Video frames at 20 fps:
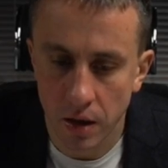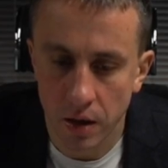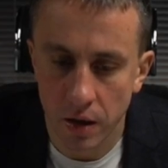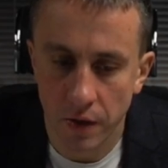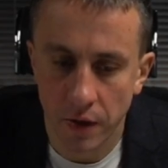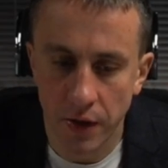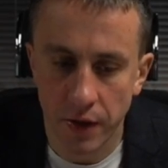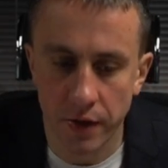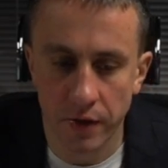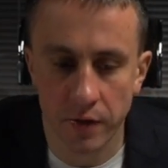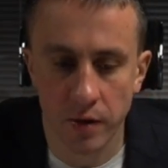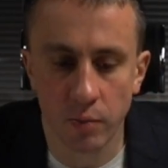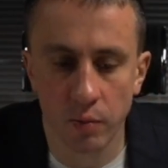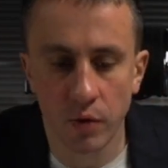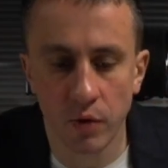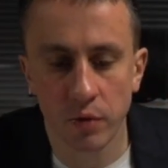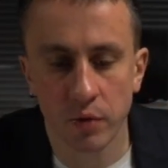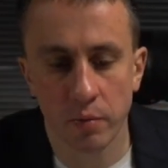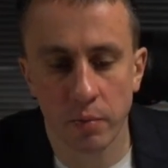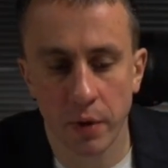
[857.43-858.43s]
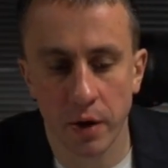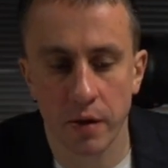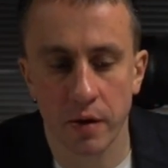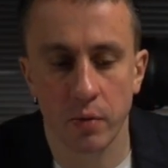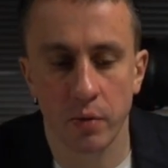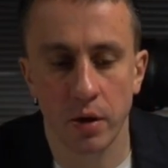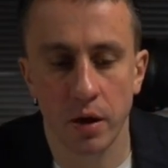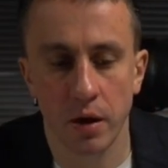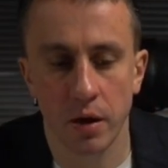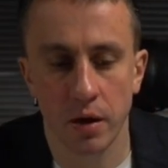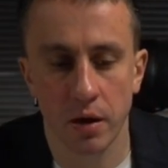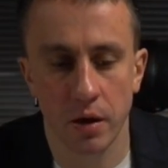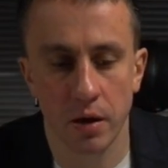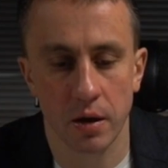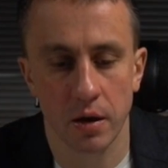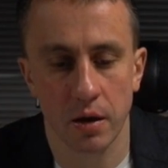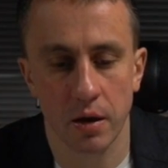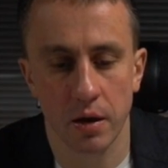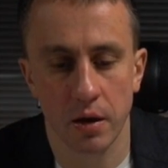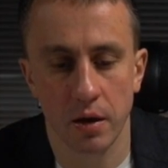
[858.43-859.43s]
This is a moon, by the way.
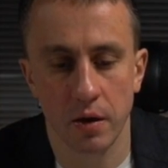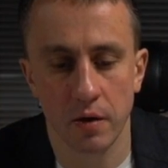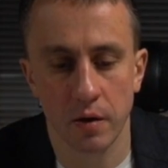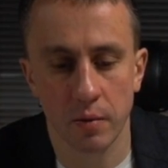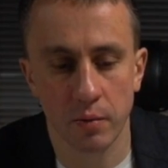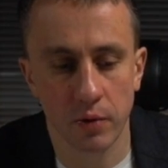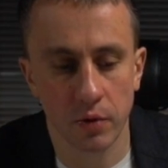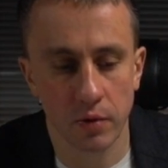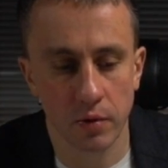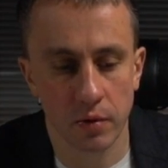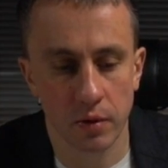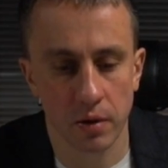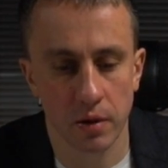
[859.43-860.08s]
It's a moon.